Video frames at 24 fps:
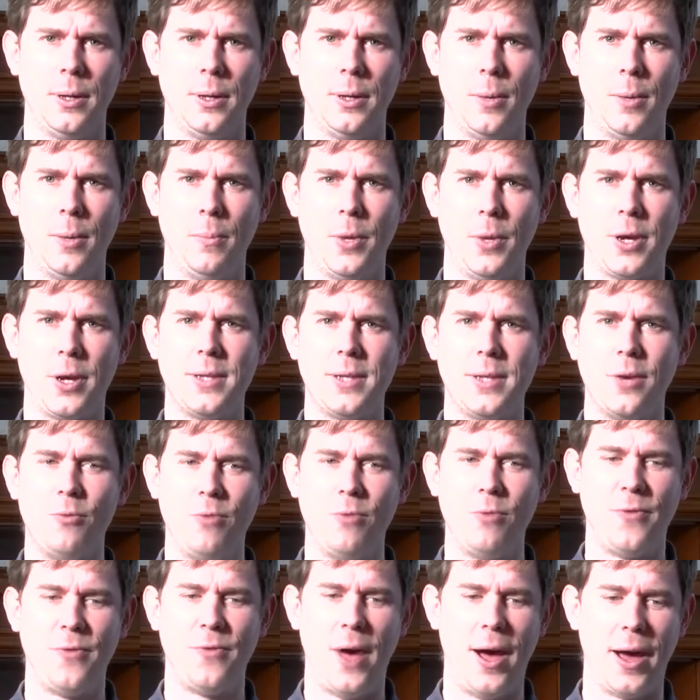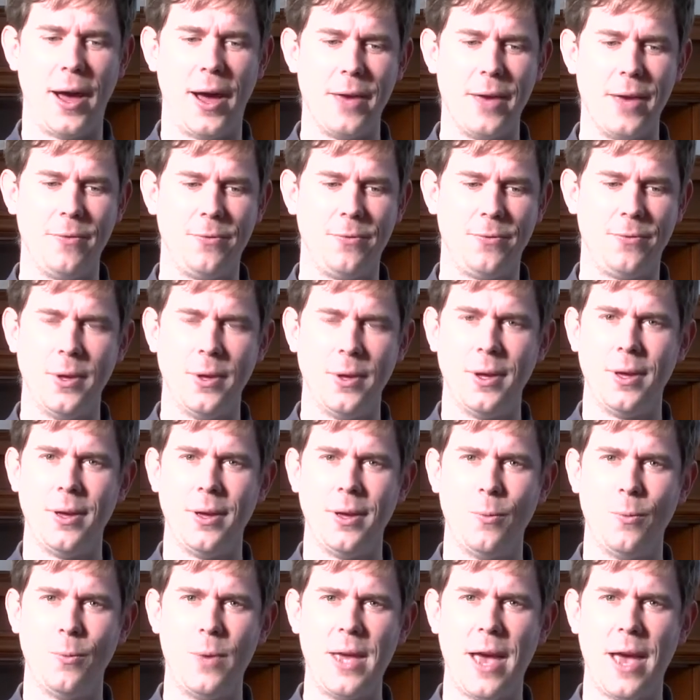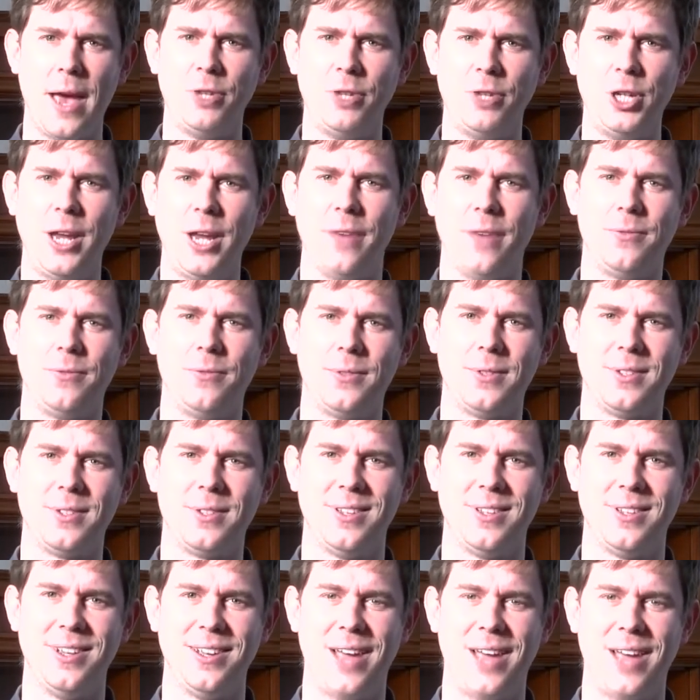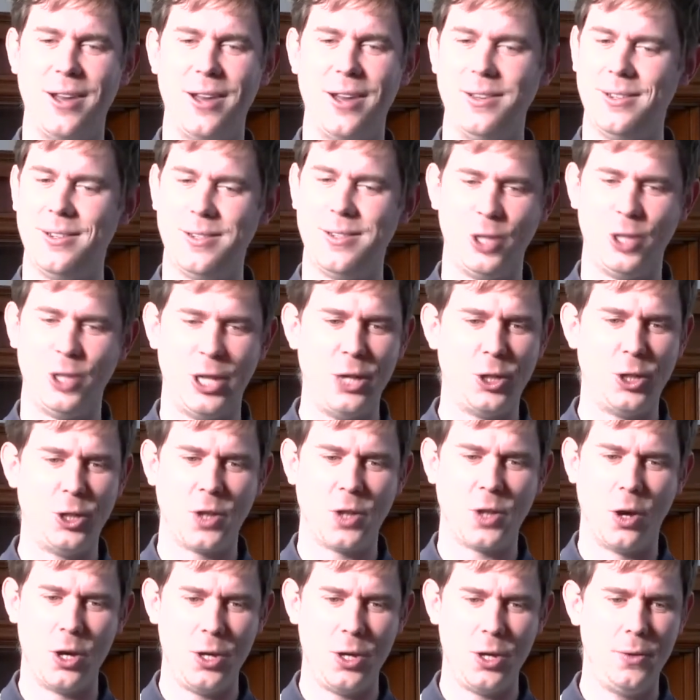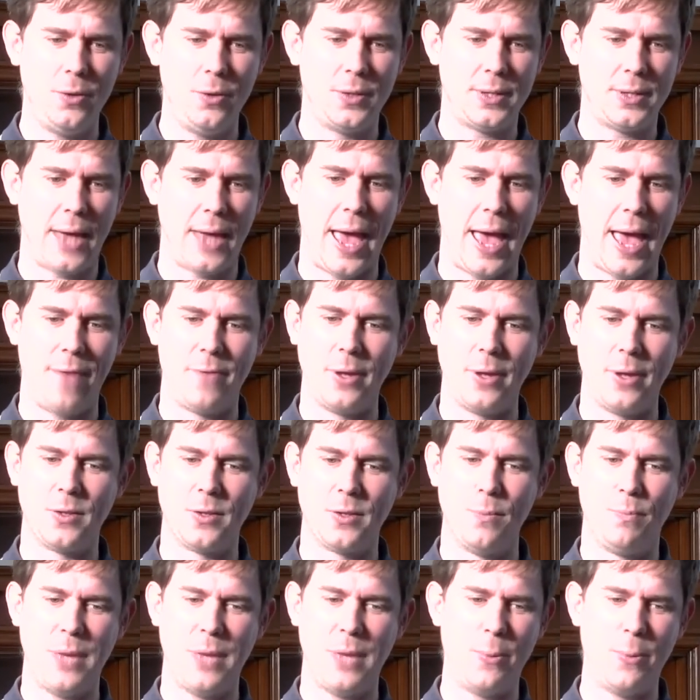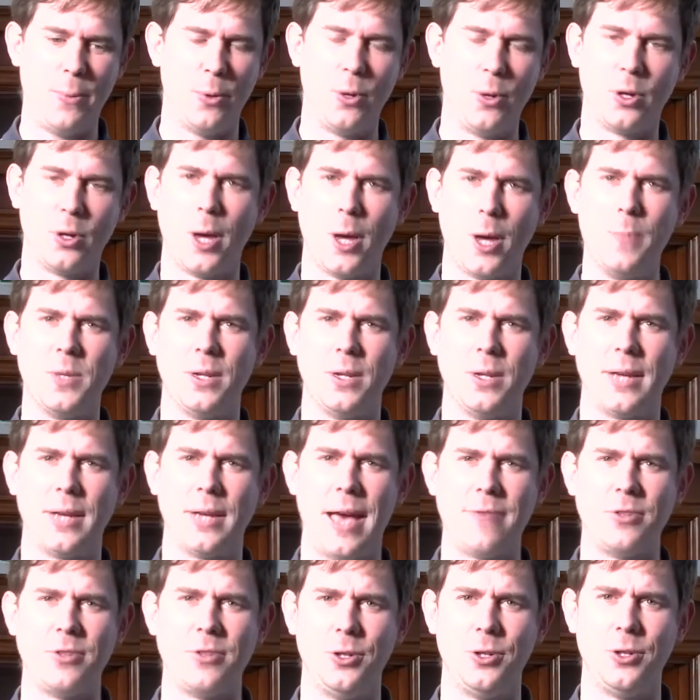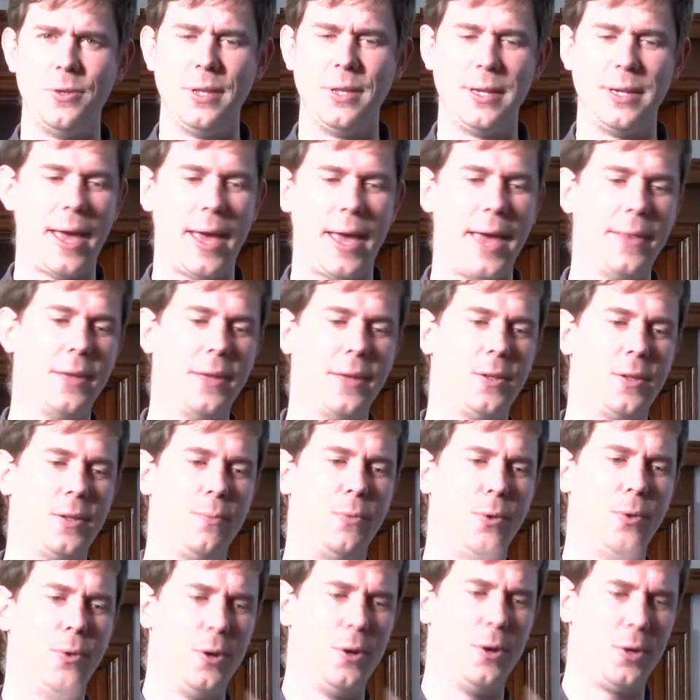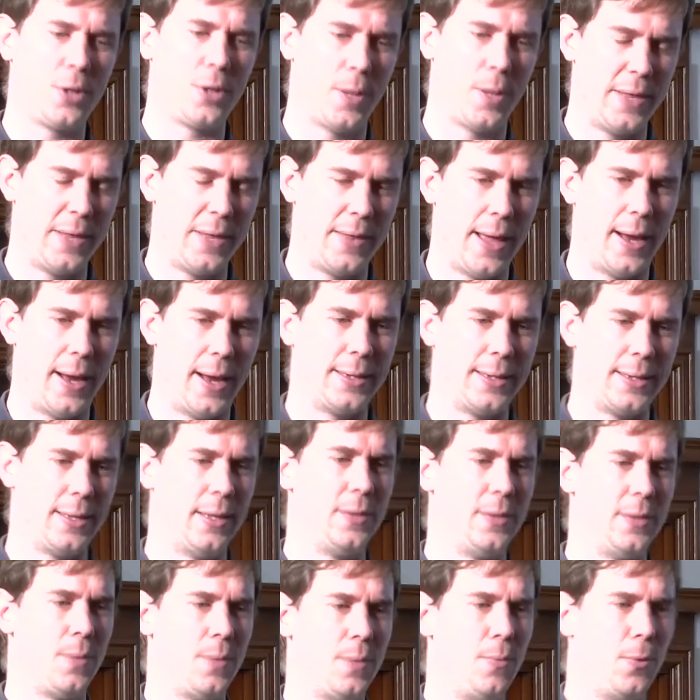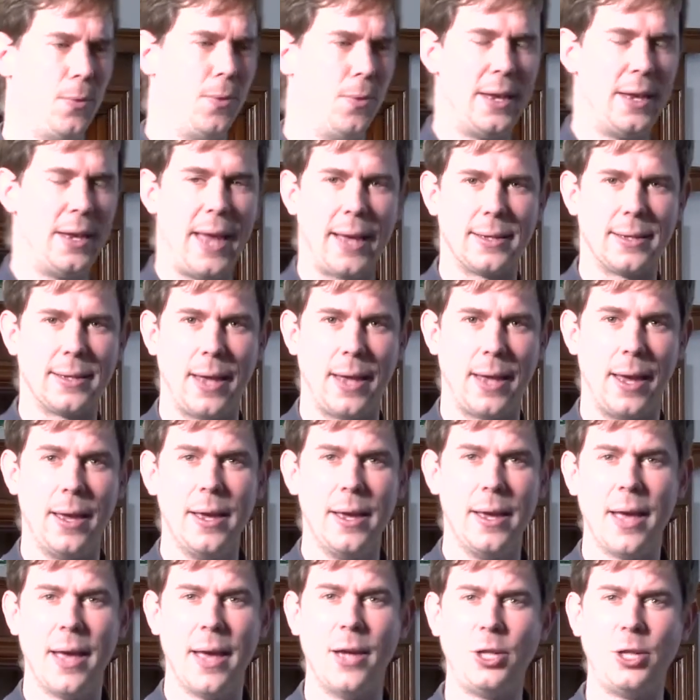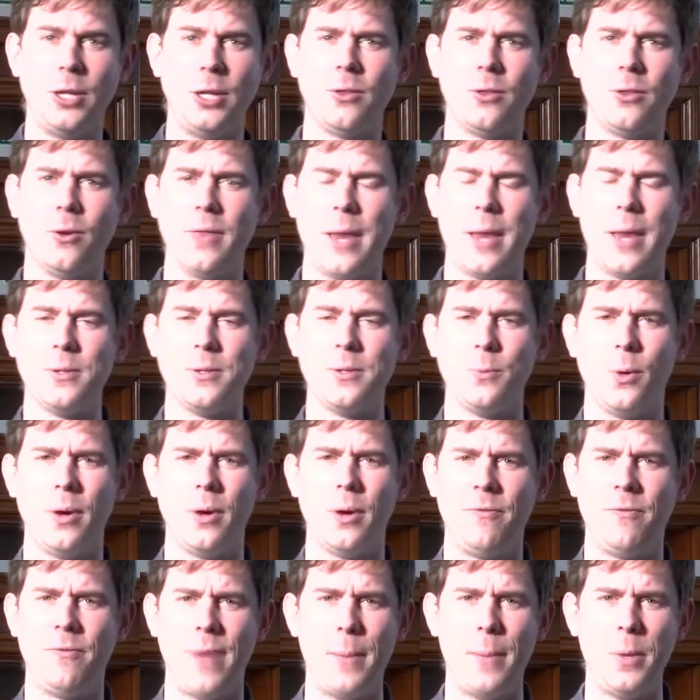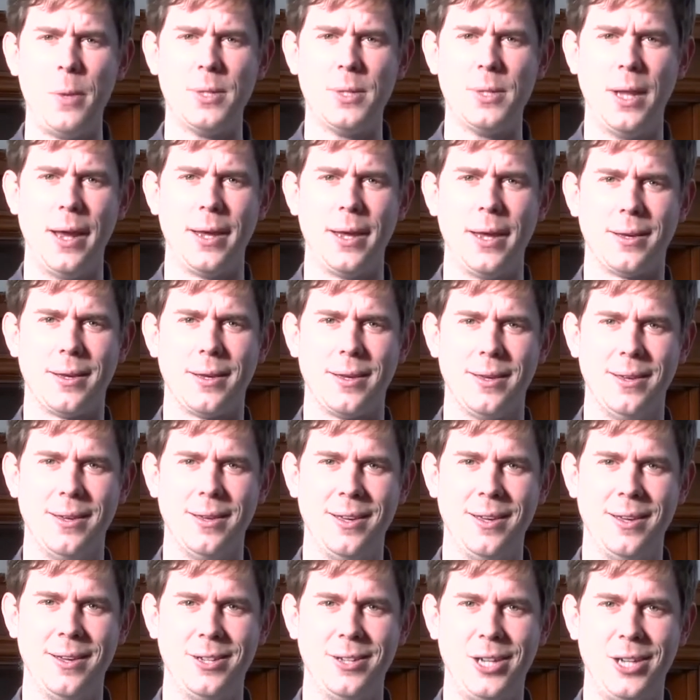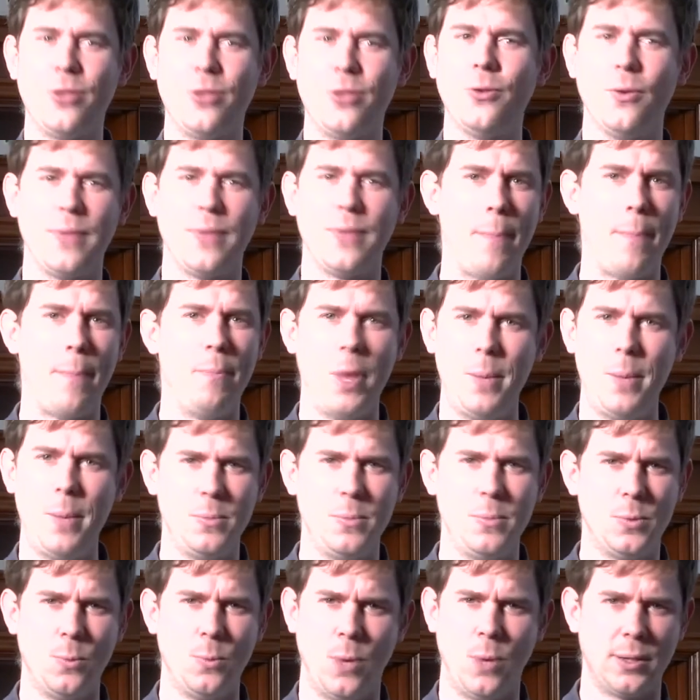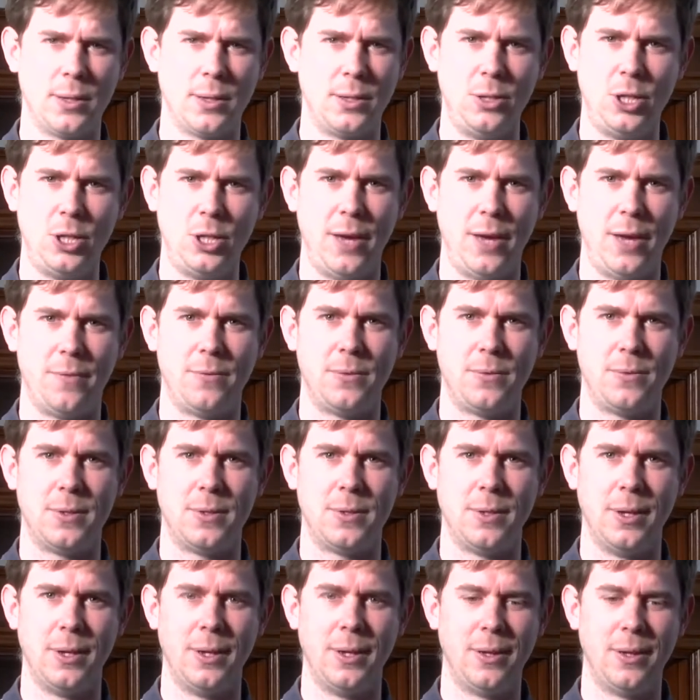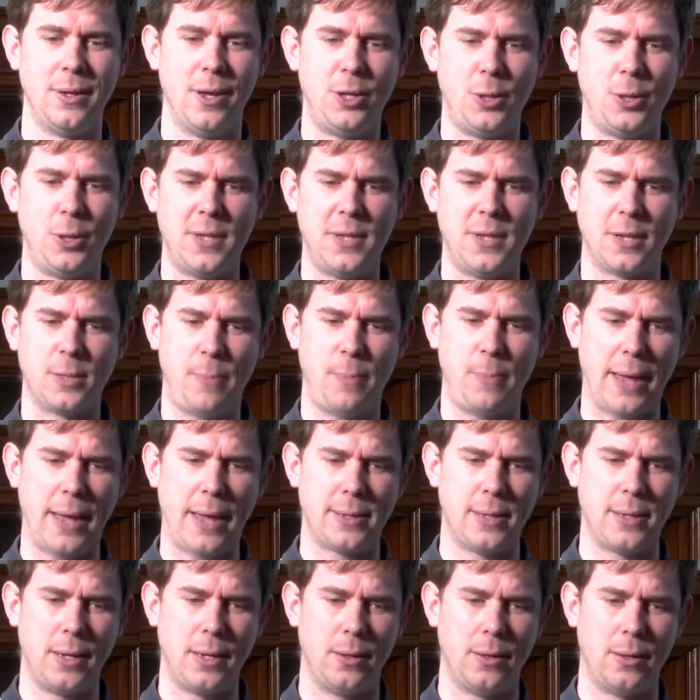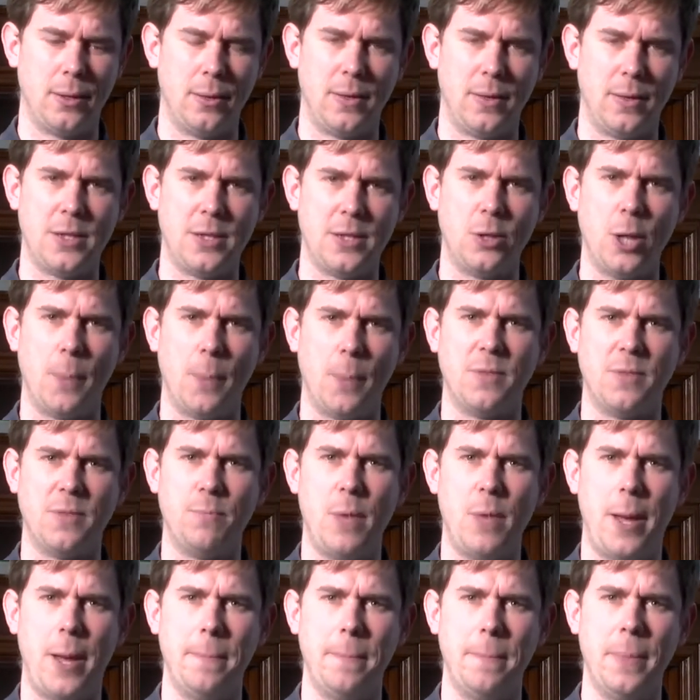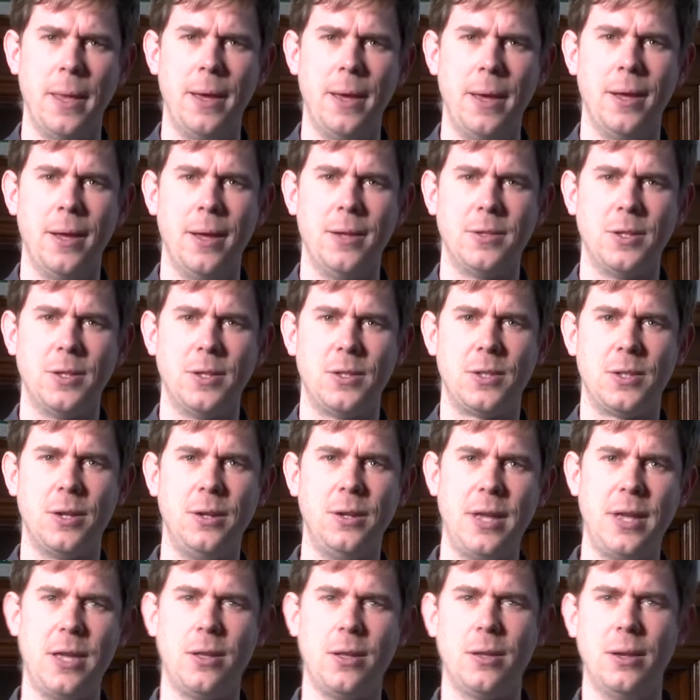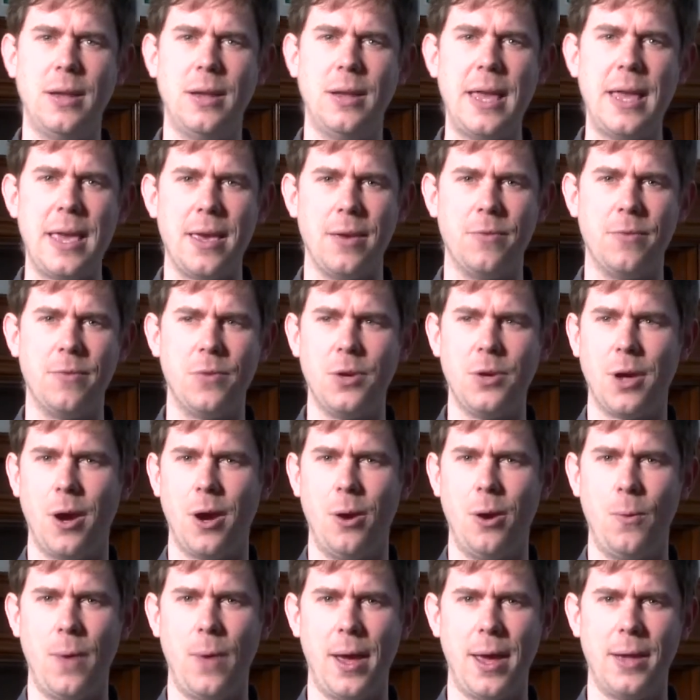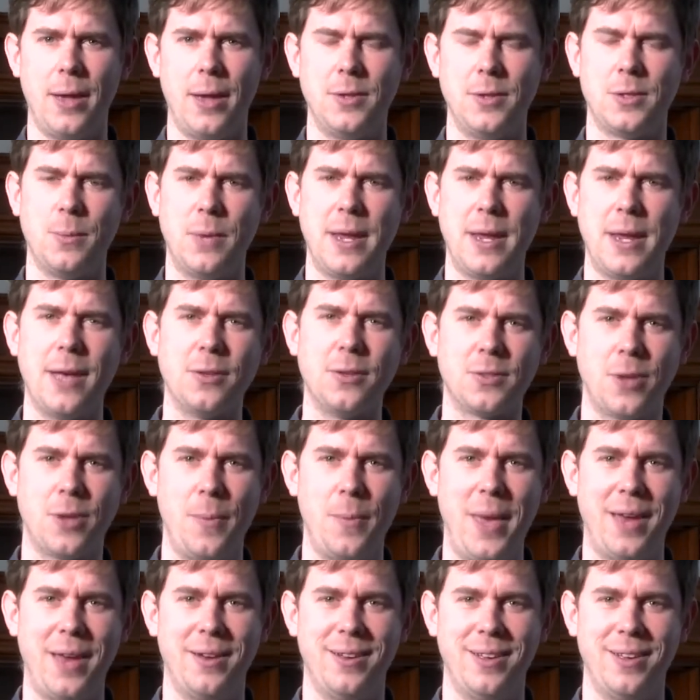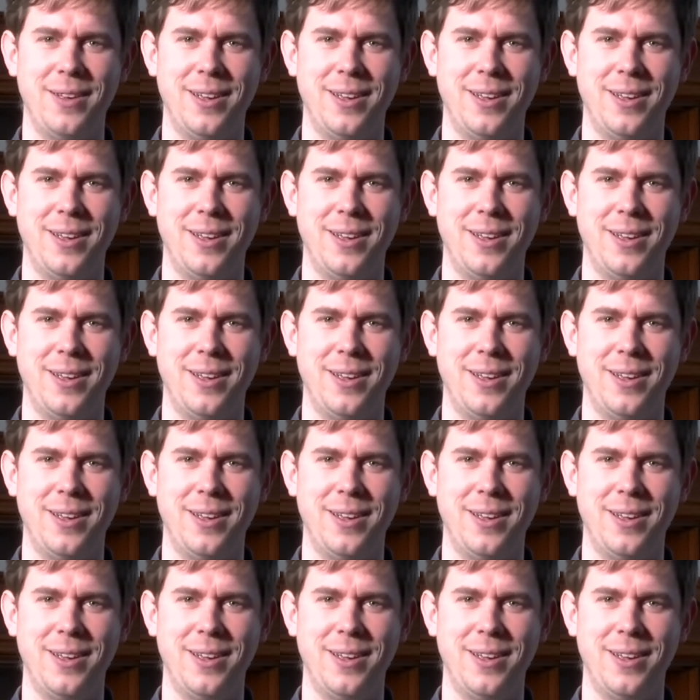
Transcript: Because at Revive, we have shifts. And she just got used to having some people who'd come to look after during the day, and then some more who'd come at night, and then some more the next day. And she thought that was what a family was like. She thought that mums worked in shifts. And she was expecting this adoptive mum to suddenly leave and go away and somebody else come in.